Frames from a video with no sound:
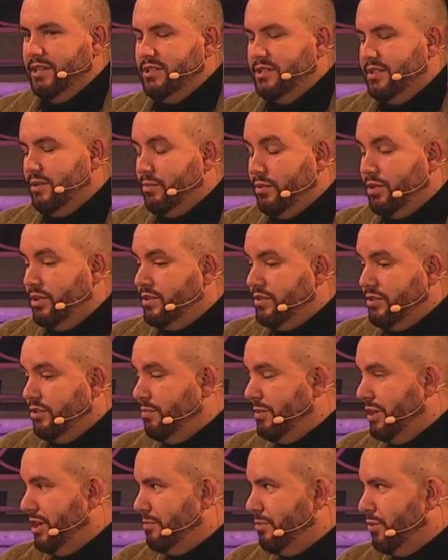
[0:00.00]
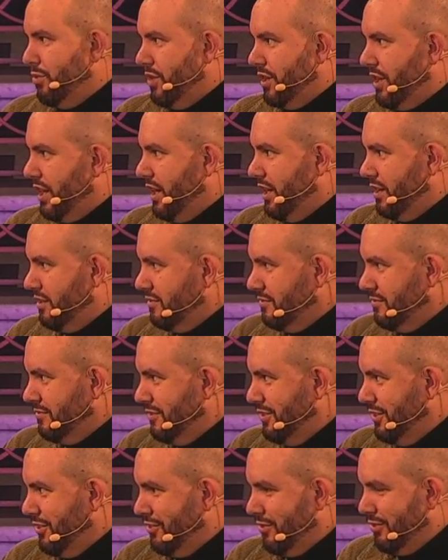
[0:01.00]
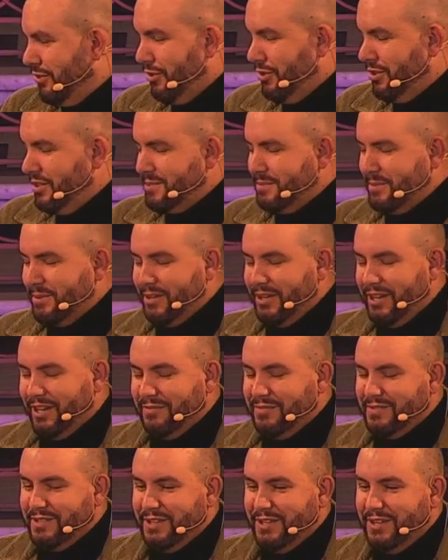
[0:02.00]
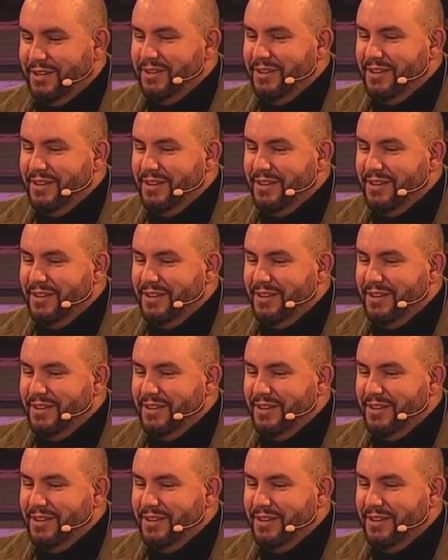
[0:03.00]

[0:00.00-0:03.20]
And she said, well, you're being born again. Mm. You know, the Holy Spirit loves you.